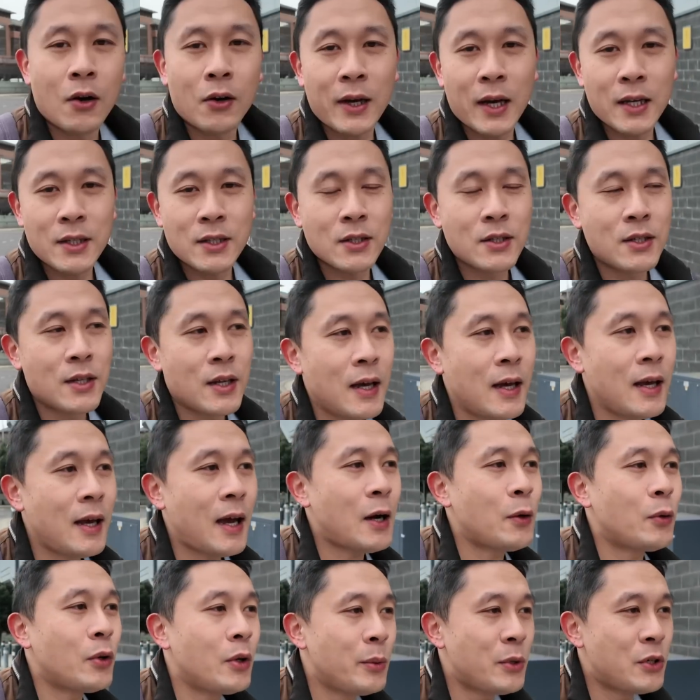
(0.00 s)
Okay, so today
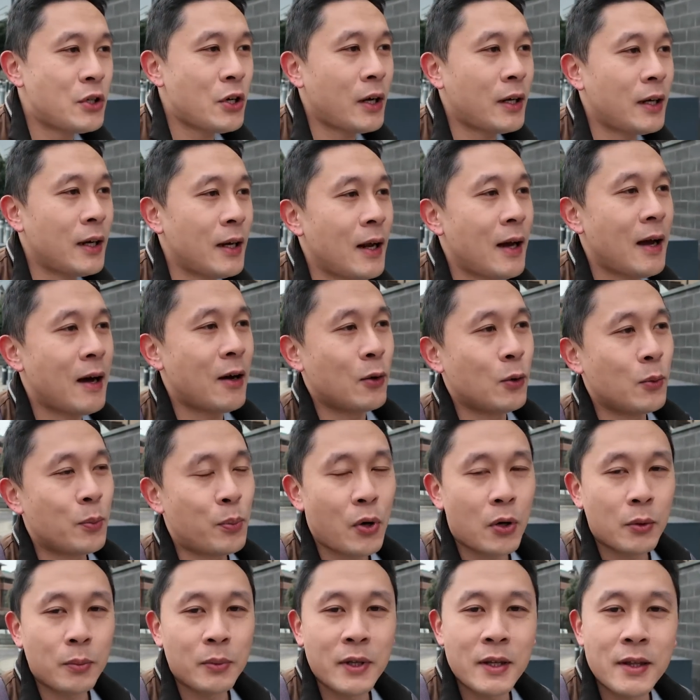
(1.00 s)
I'm going to be checking
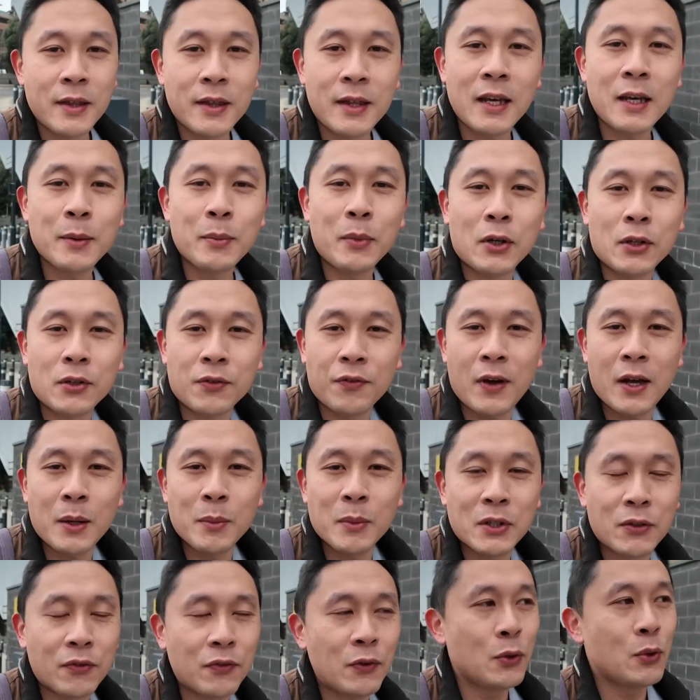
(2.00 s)
out probably the most
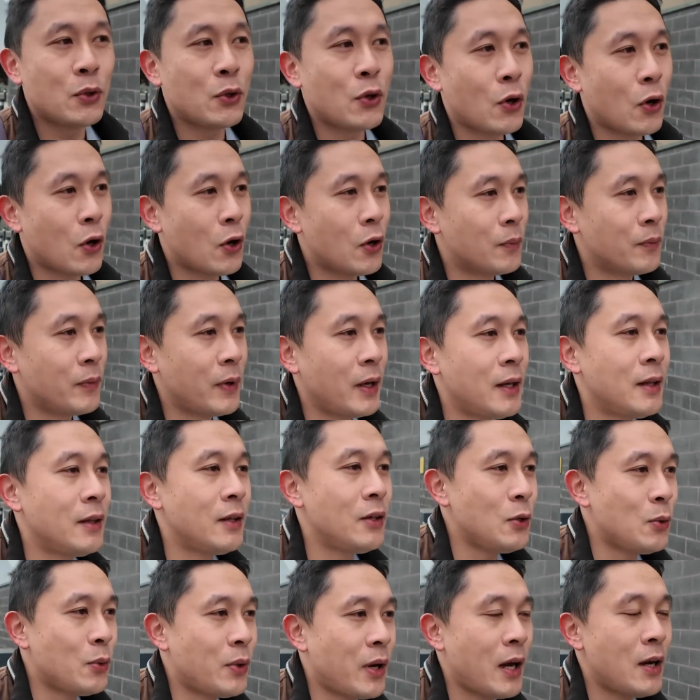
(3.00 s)
famous food court in
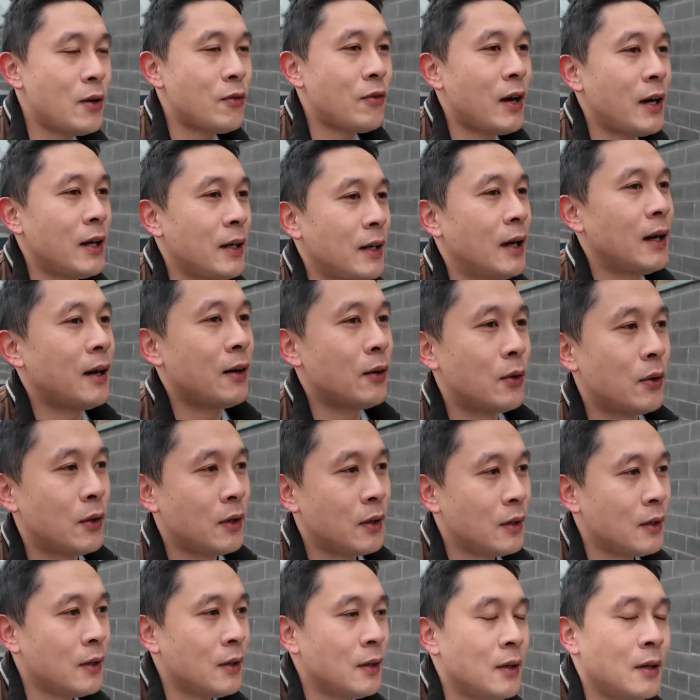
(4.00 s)
the UK right now.
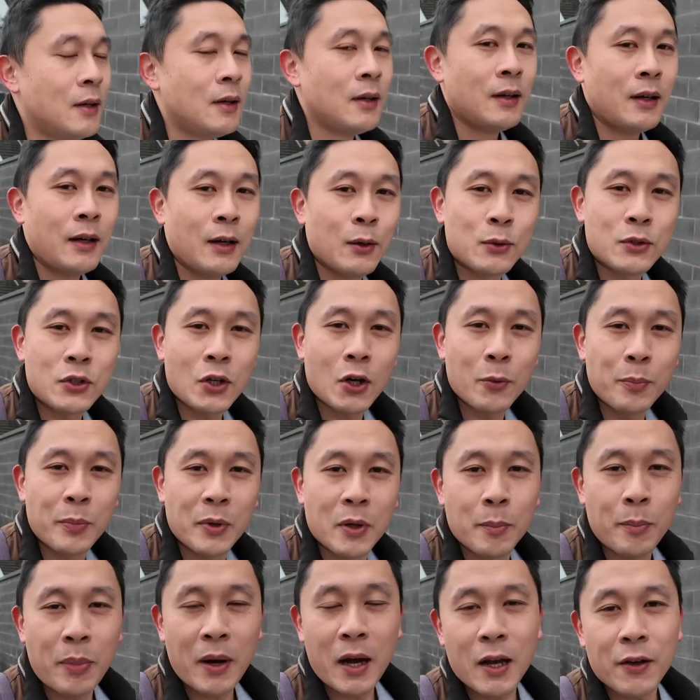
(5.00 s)
It was
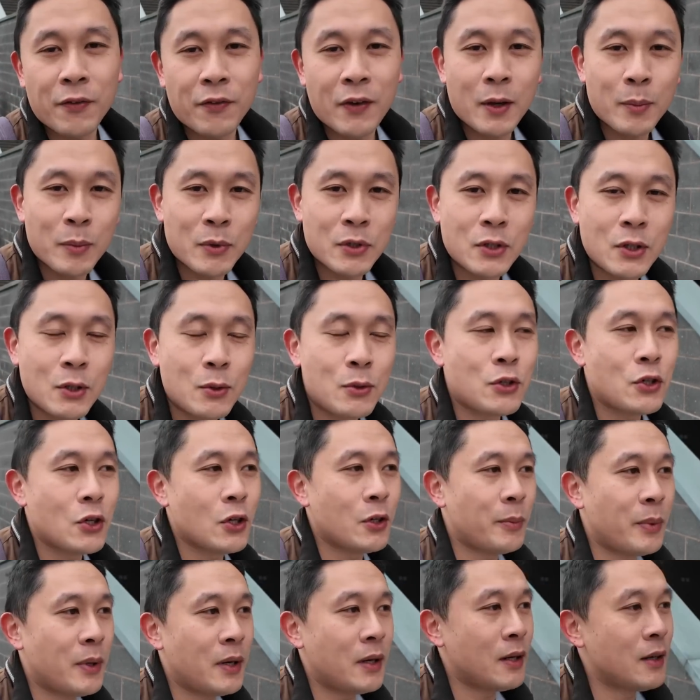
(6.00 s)
opened by a famous
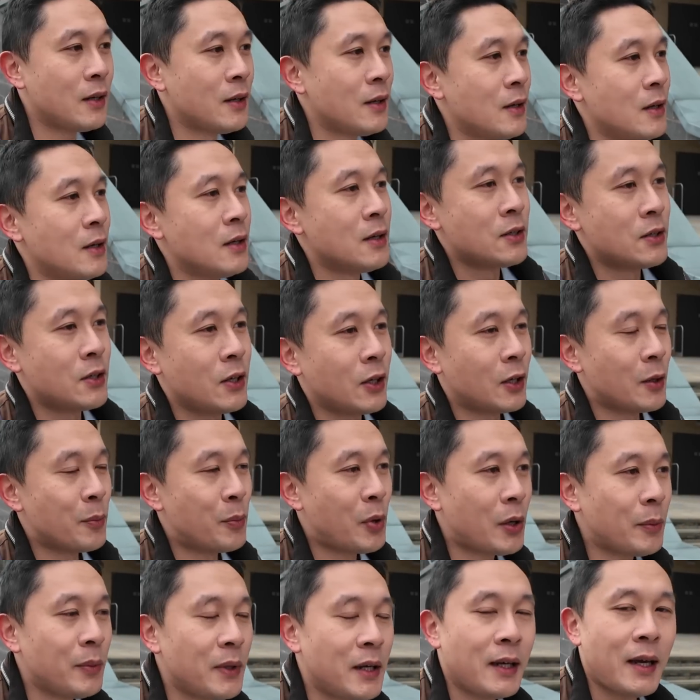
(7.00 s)
YouTuber, so you can
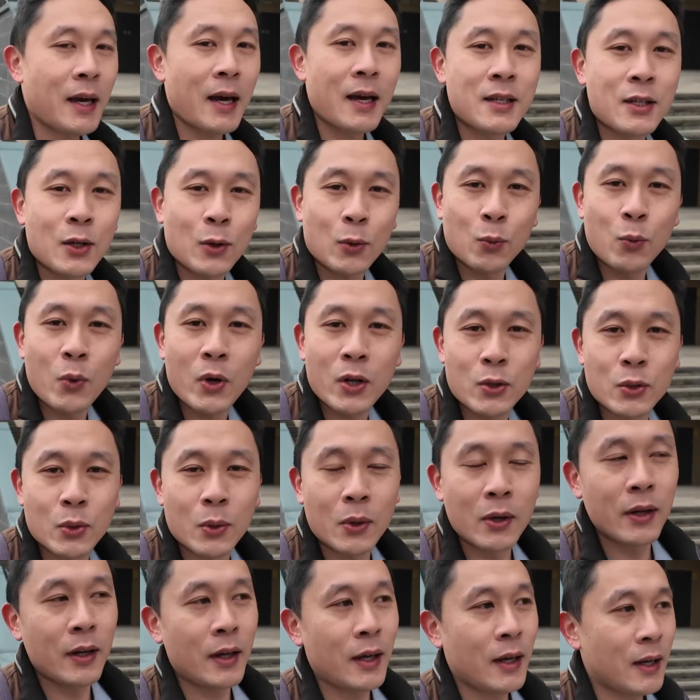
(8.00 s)
probably guess which
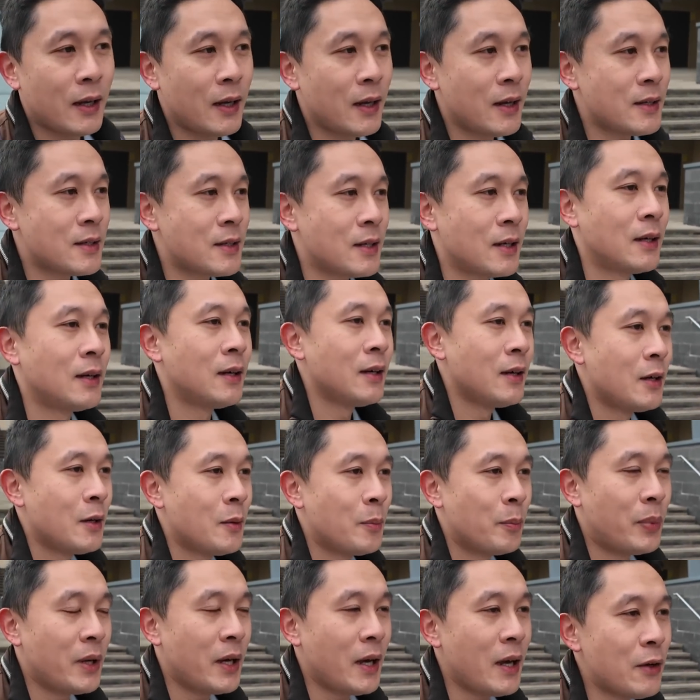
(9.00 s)
one it is.
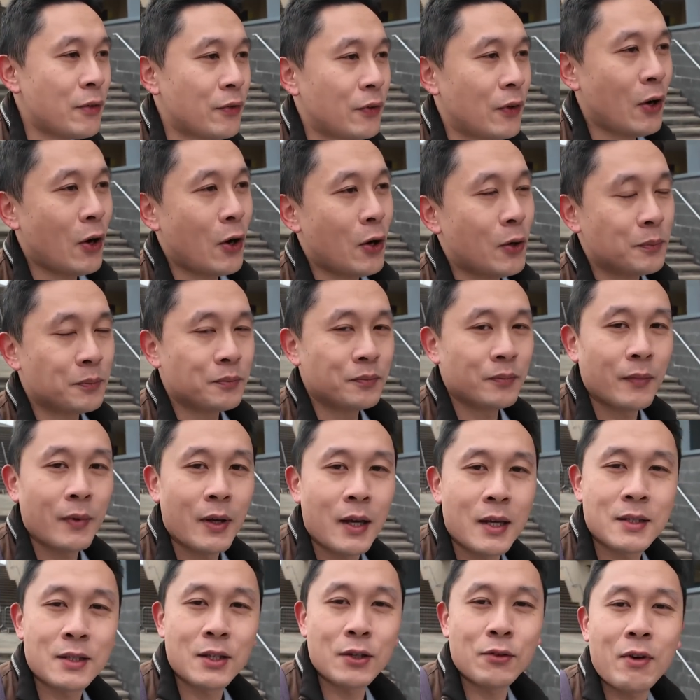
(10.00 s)
But if not,
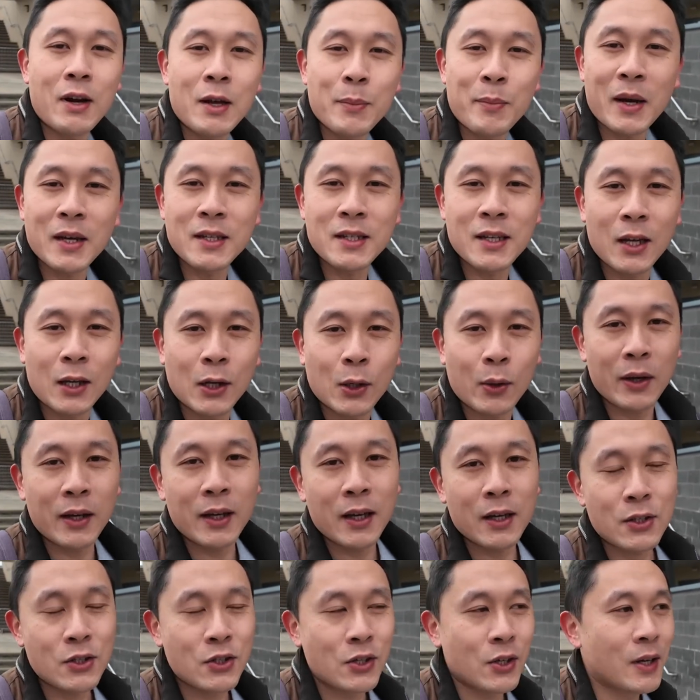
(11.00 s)
it's the Rate My Takeaway
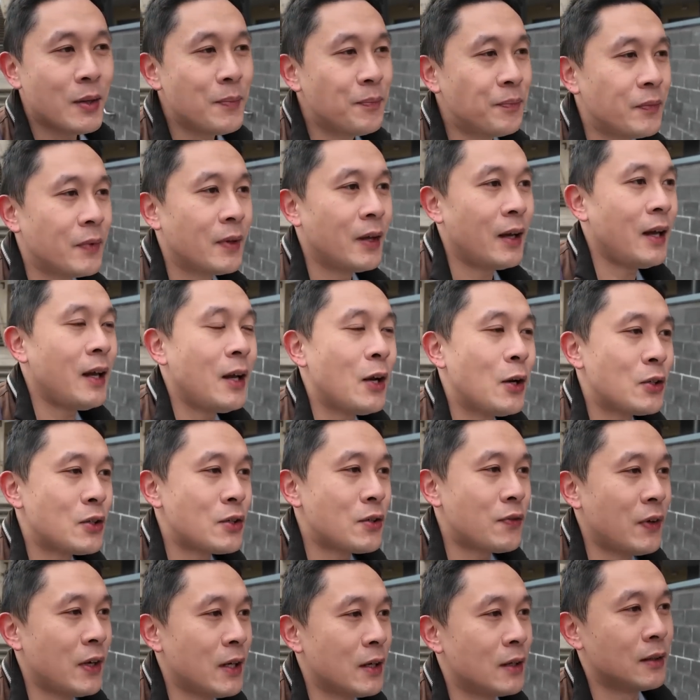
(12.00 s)
Kitchen in
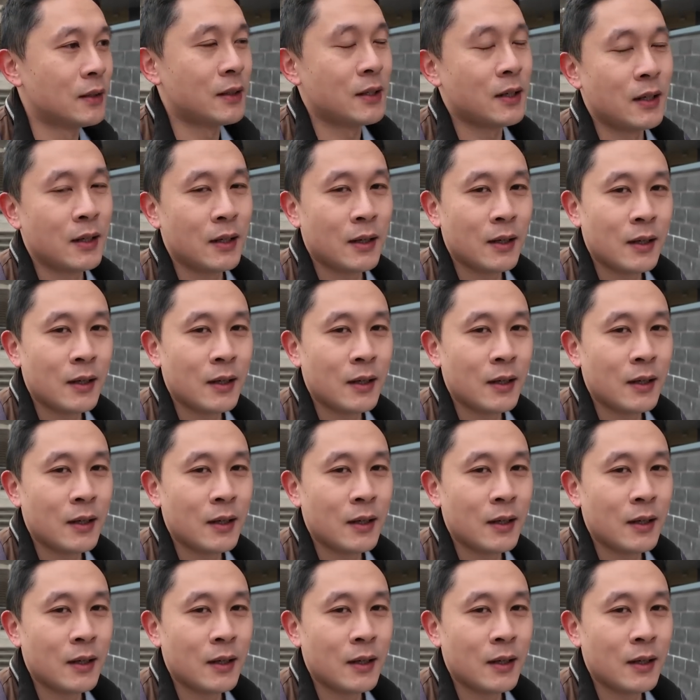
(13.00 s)
Huddersfield.